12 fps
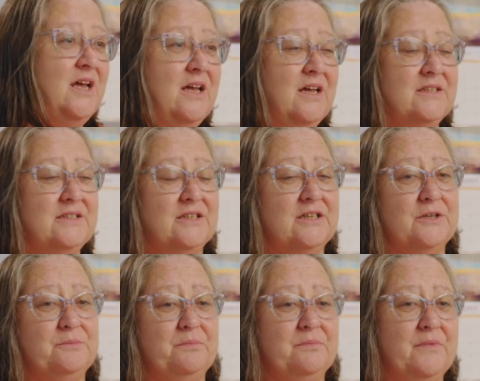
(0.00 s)
It's
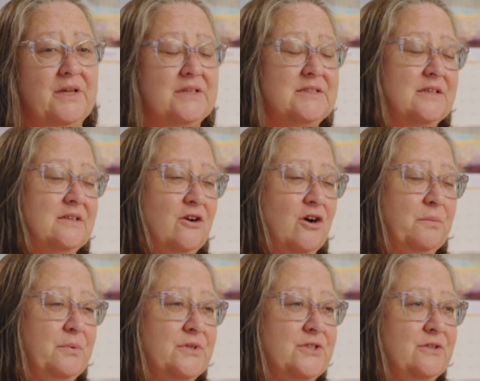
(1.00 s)
an
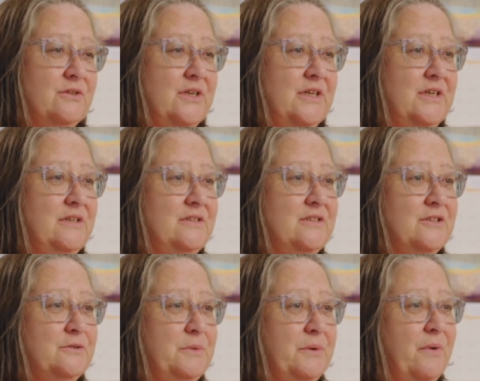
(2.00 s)
opportunity
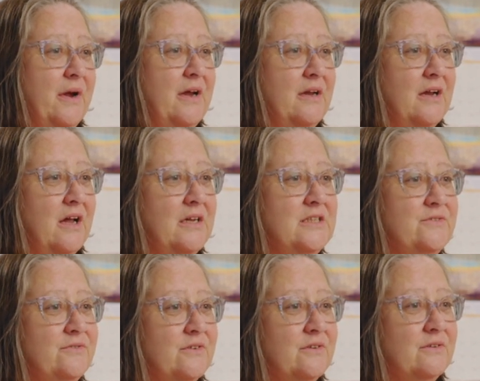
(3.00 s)
to be recognized
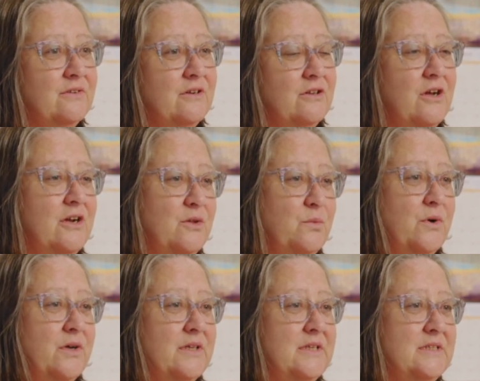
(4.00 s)
for a lot of the
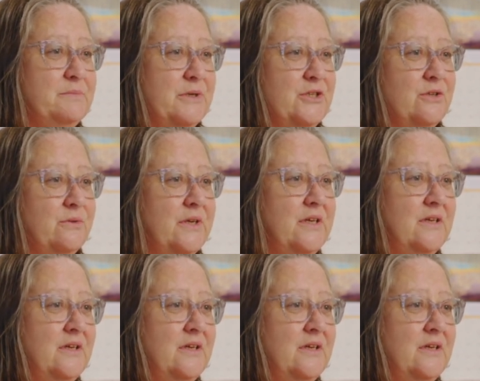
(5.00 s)
work that he's been doing.